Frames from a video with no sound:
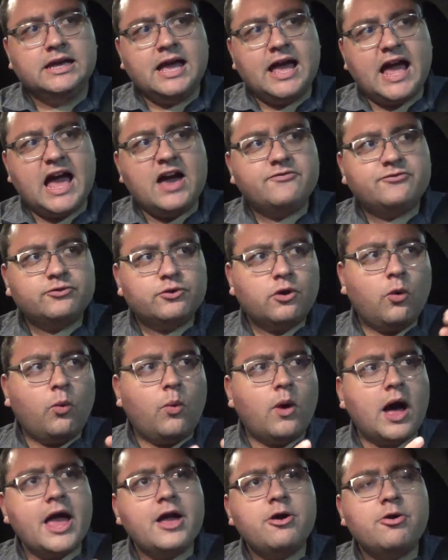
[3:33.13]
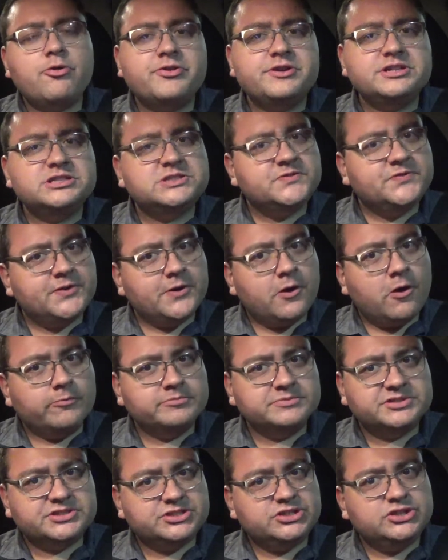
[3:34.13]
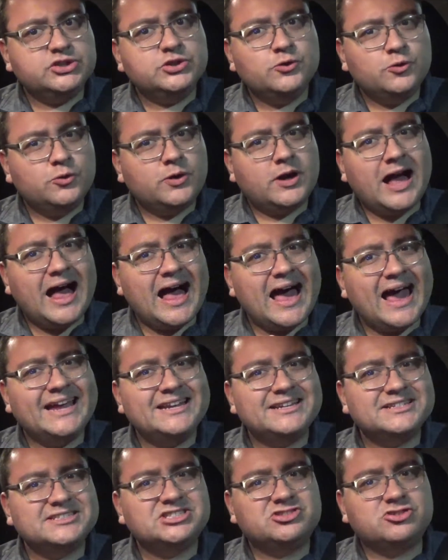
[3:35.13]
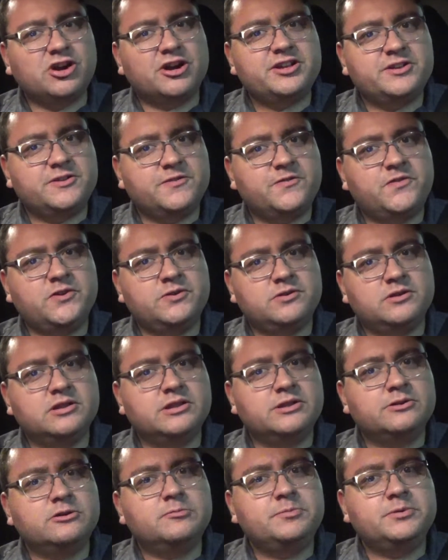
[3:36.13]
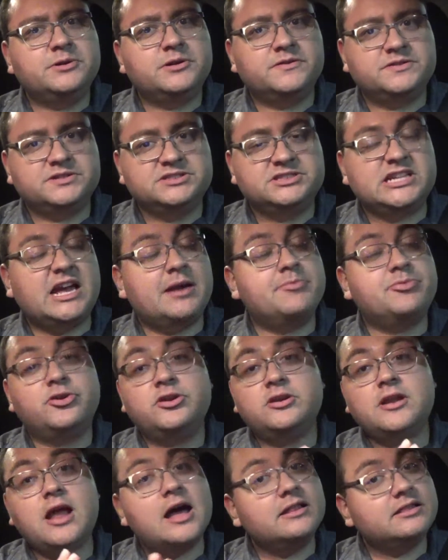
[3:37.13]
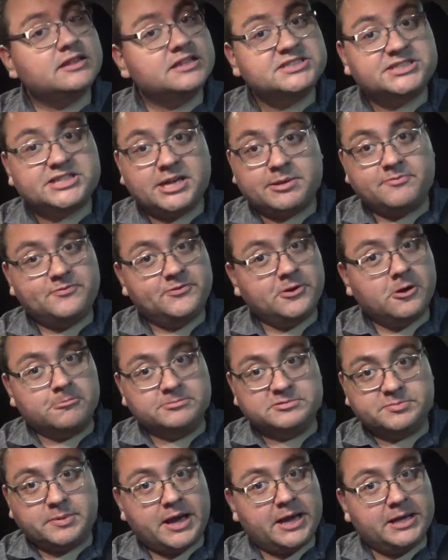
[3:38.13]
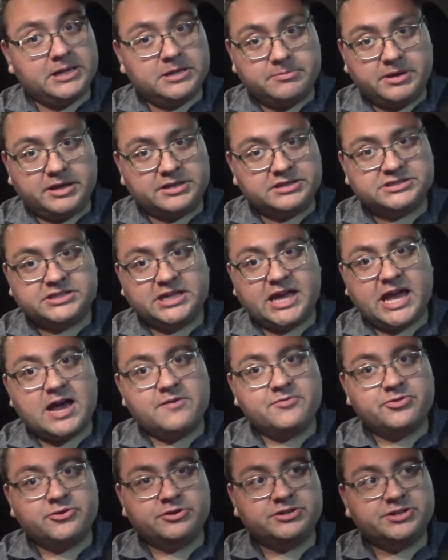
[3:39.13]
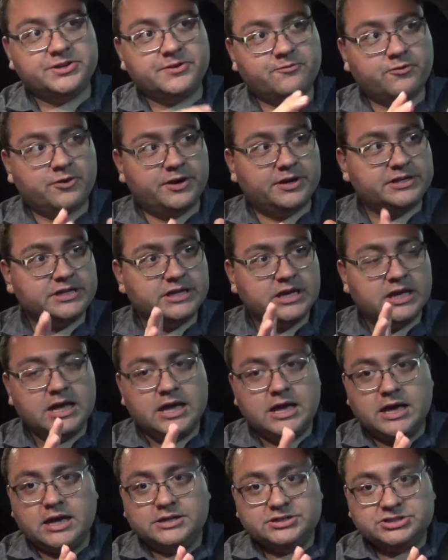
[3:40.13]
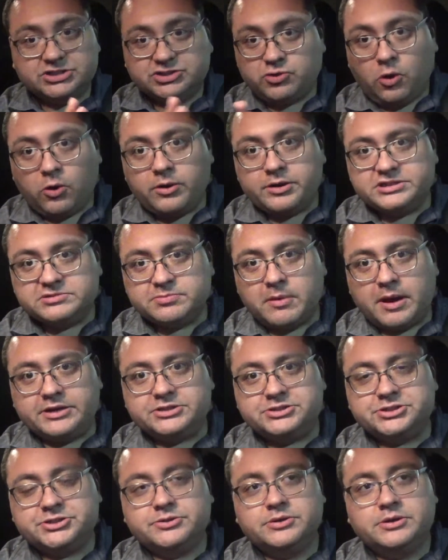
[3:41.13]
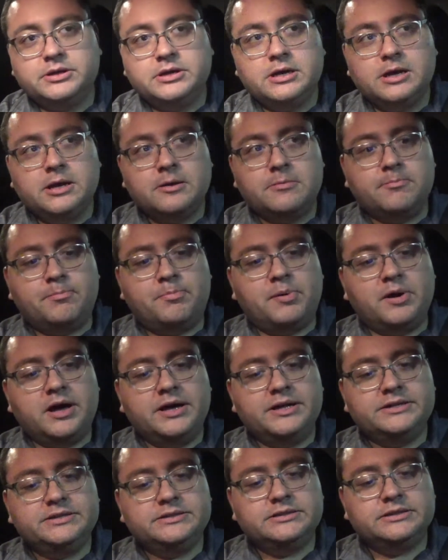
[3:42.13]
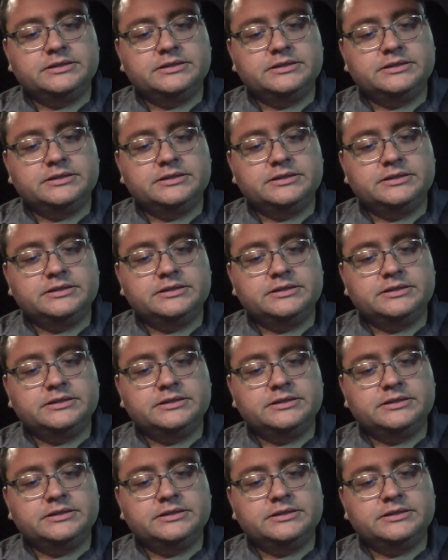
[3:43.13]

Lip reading: after a while, these films do kind of start to feel a little bit of the same. They're not the same films by any means. They have their different stories, mind you. But